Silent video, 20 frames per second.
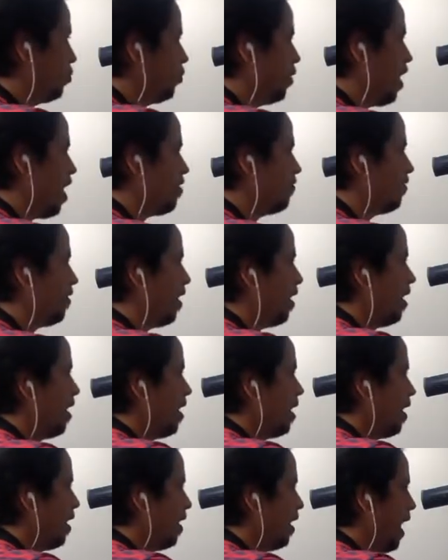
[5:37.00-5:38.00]
we have a
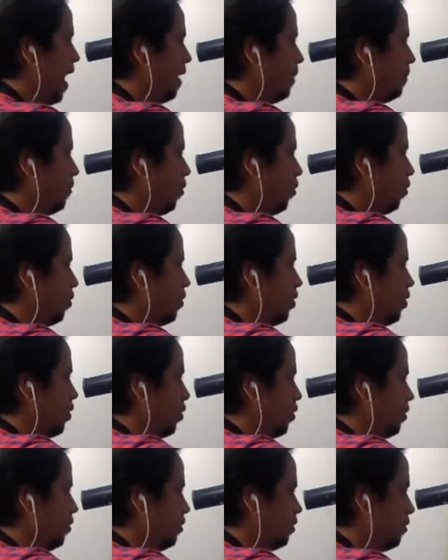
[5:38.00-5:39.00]
light bulb here,